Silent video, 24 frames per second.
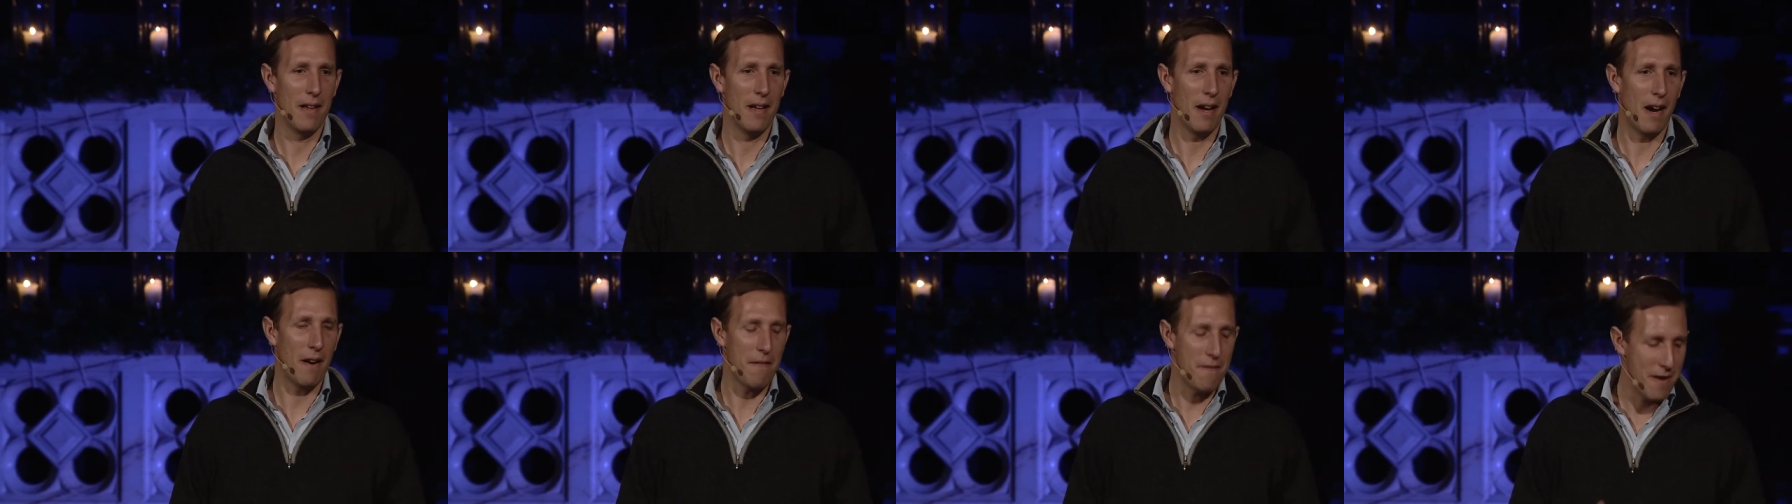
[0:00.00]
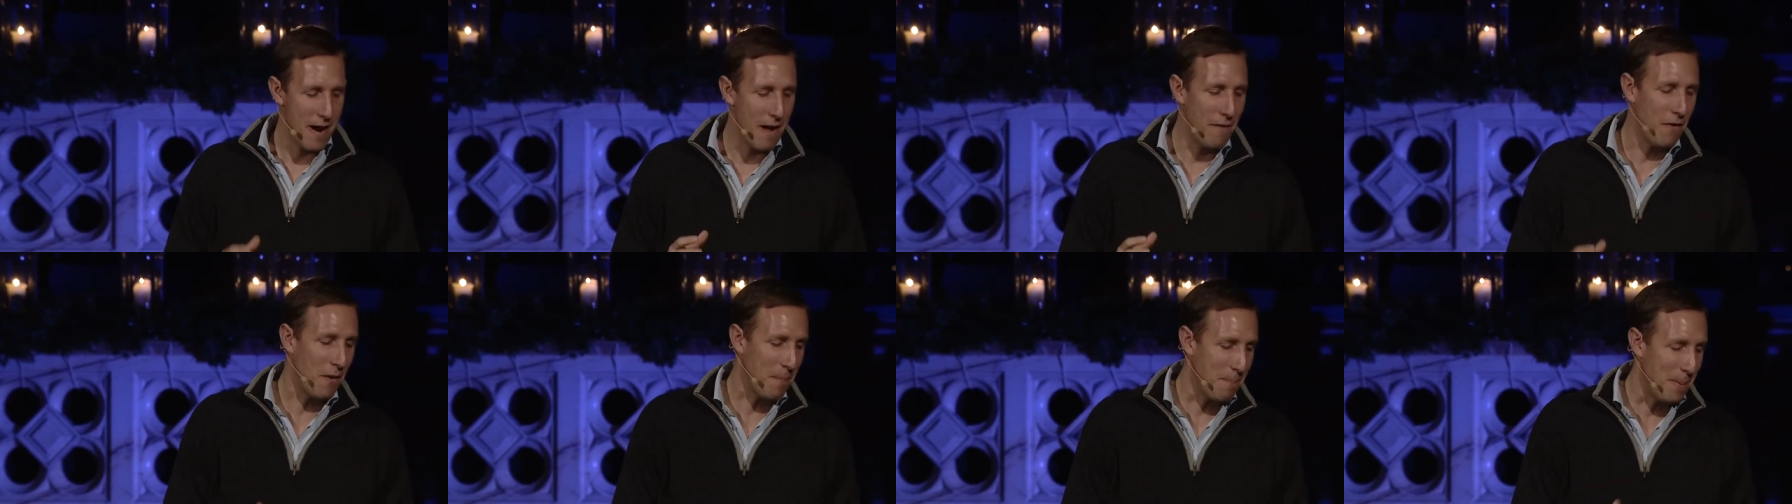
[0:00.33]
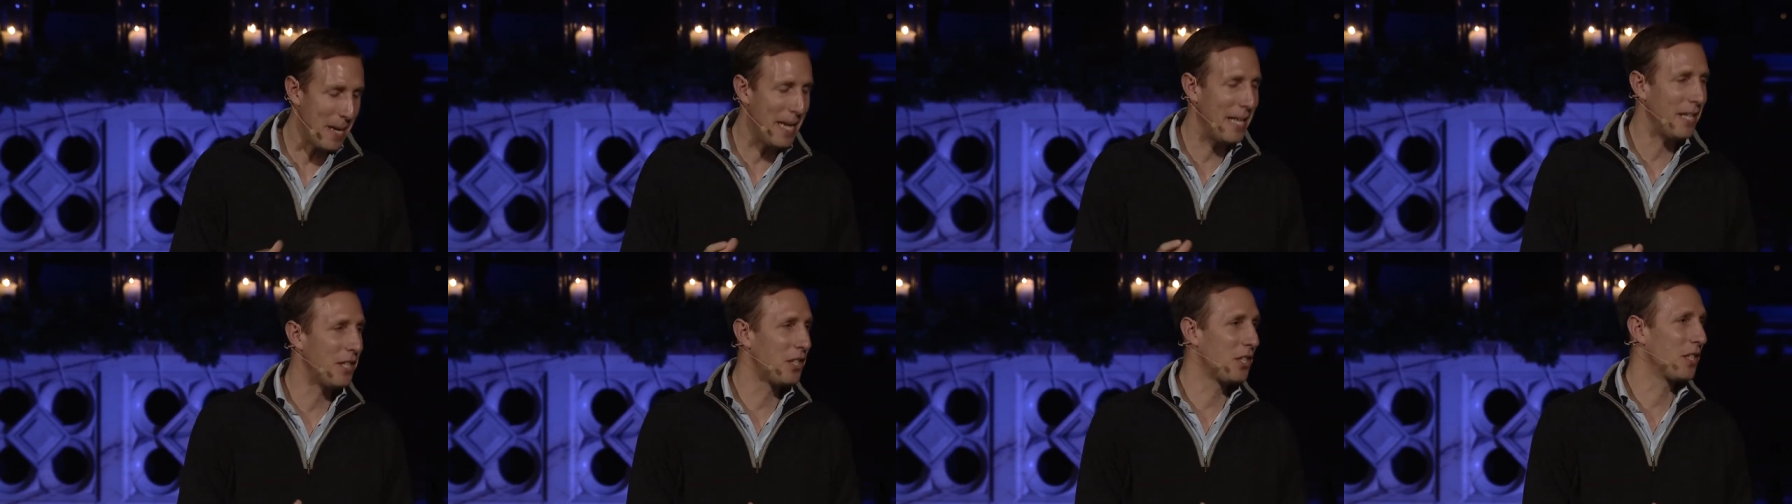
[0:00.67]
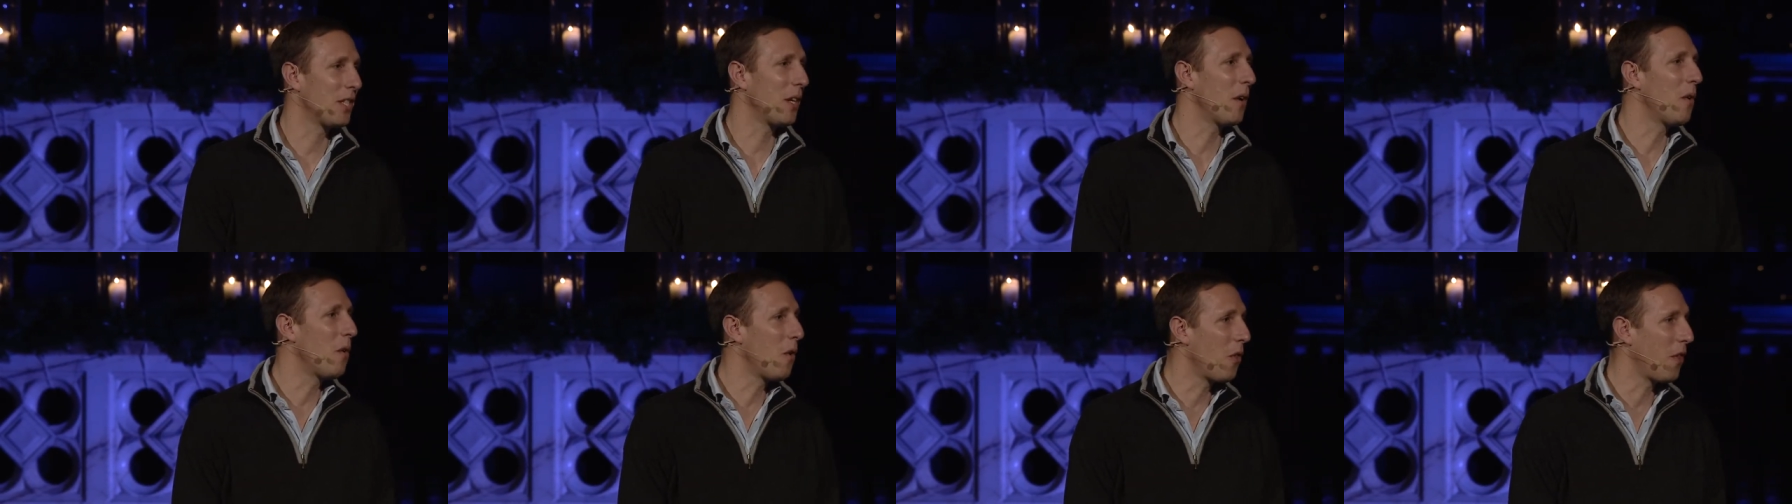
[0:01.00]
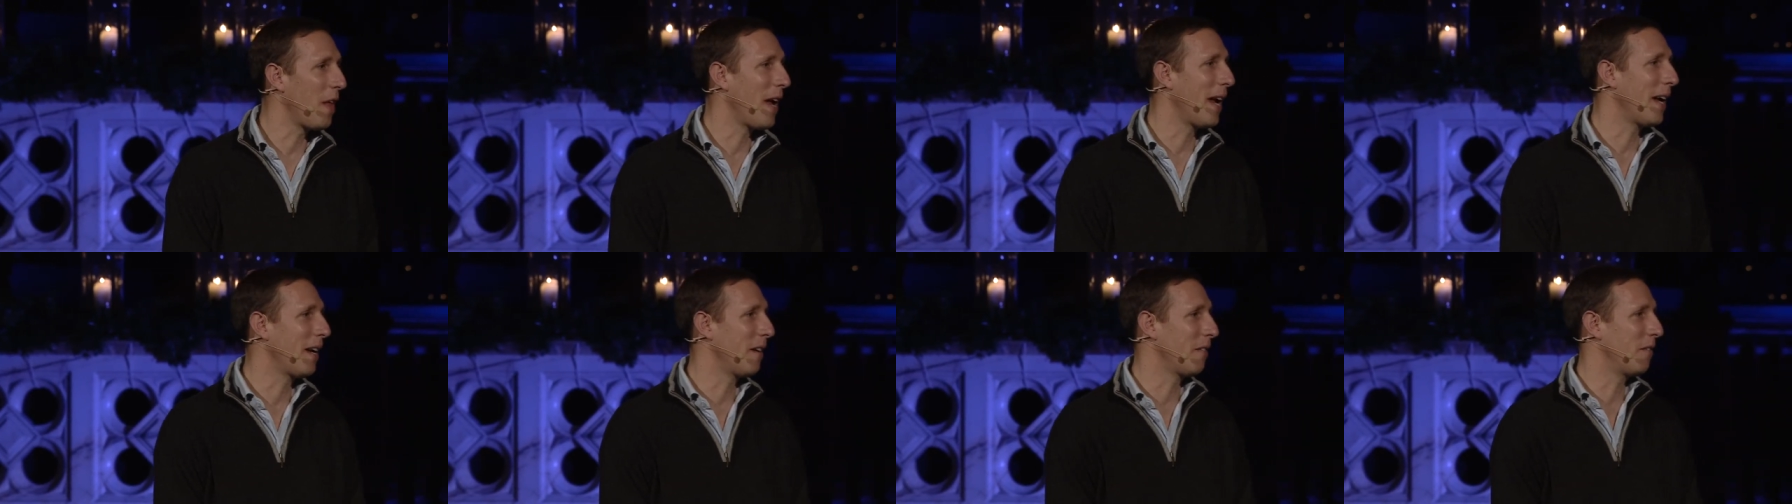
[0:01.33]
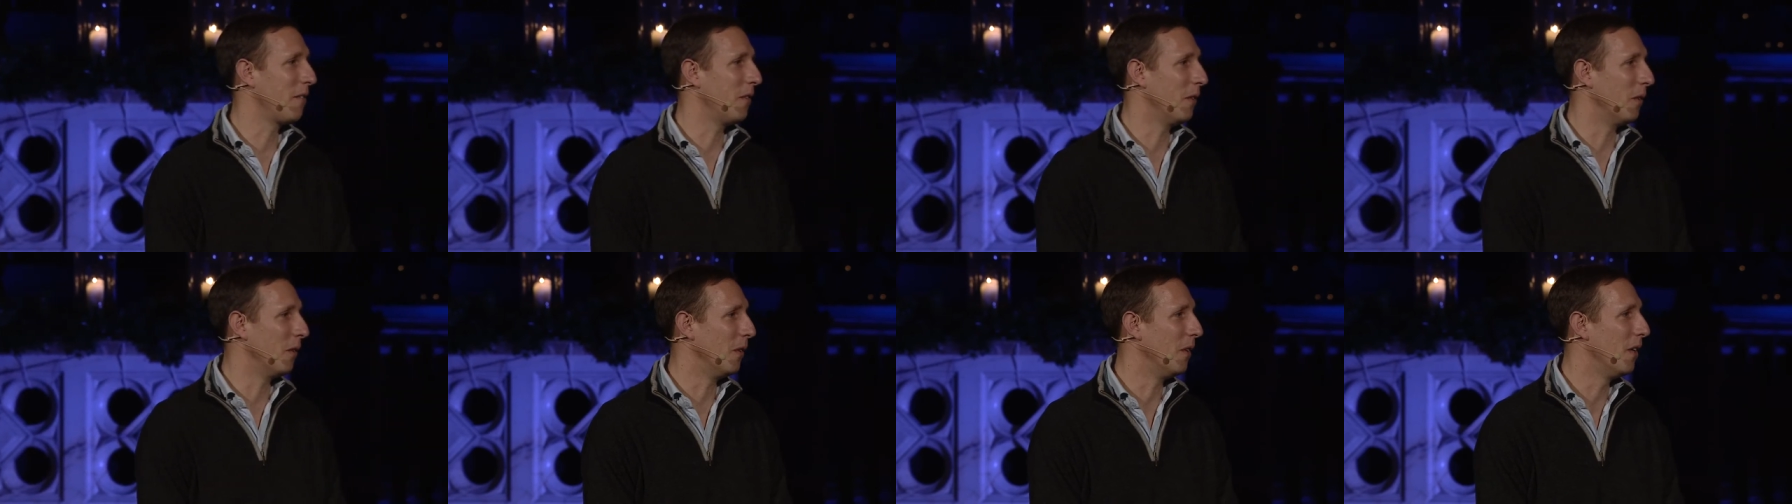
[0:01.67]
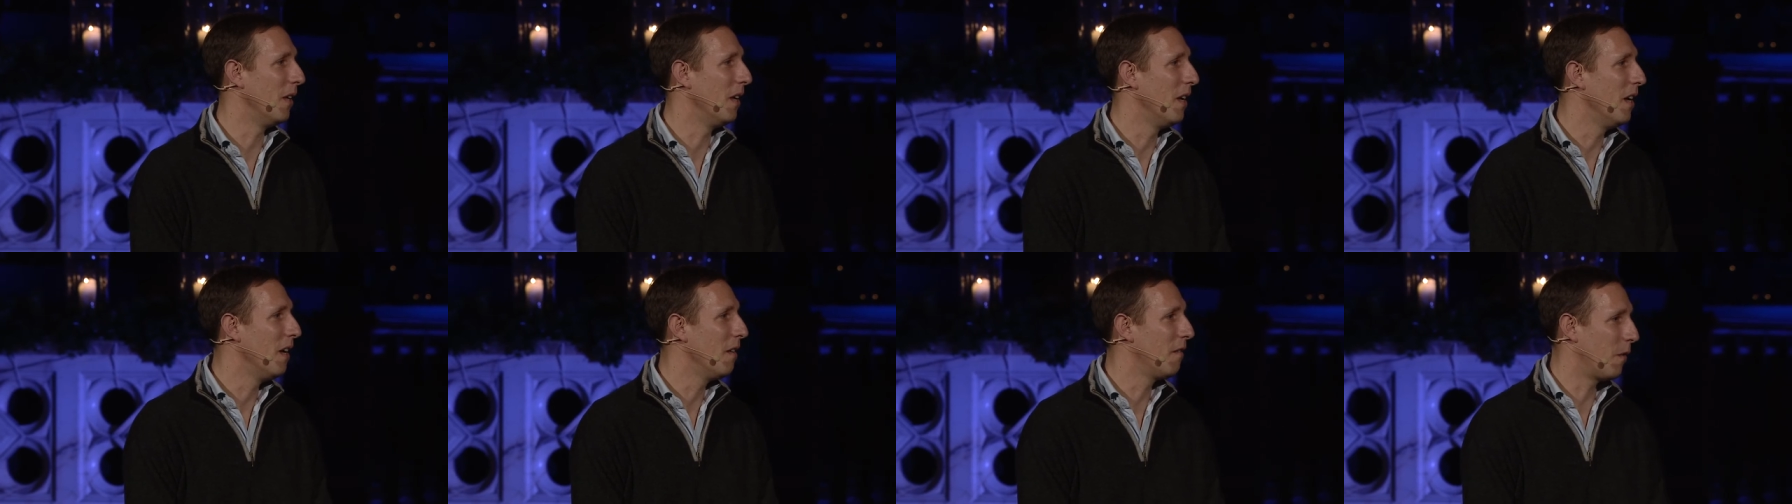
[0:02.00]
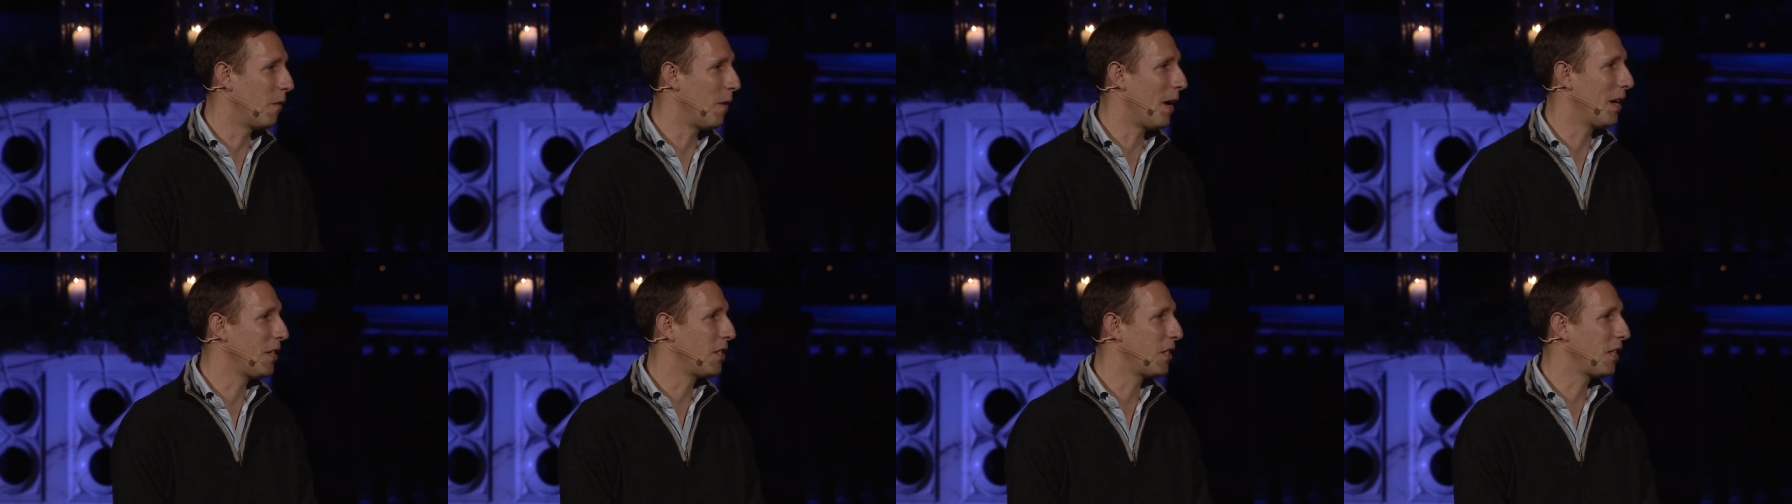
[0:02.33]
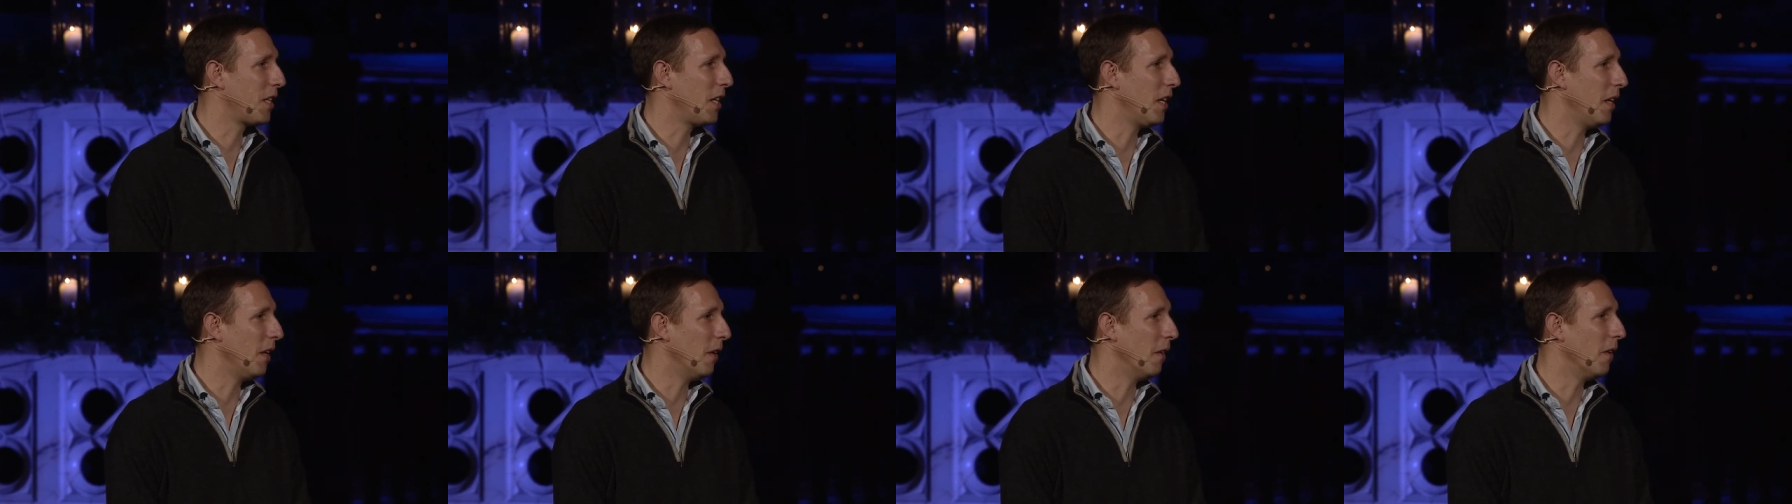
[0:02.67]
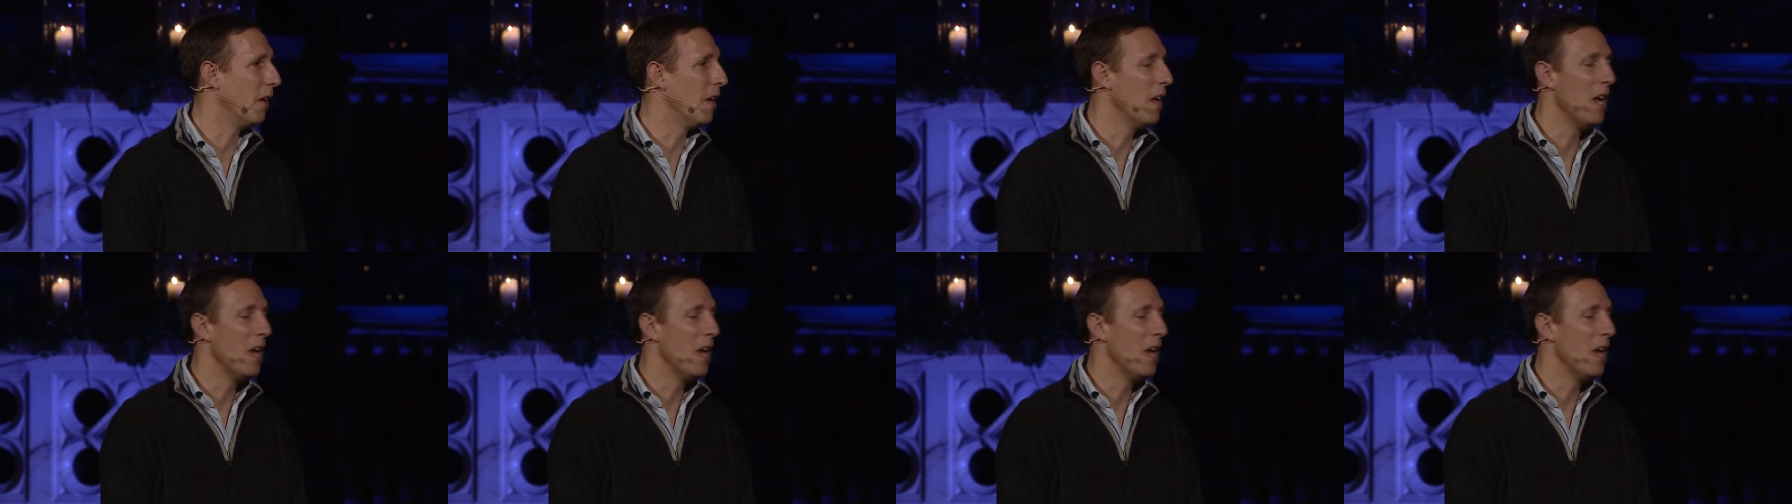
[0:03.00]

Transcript: I've never been so thankful for rescue.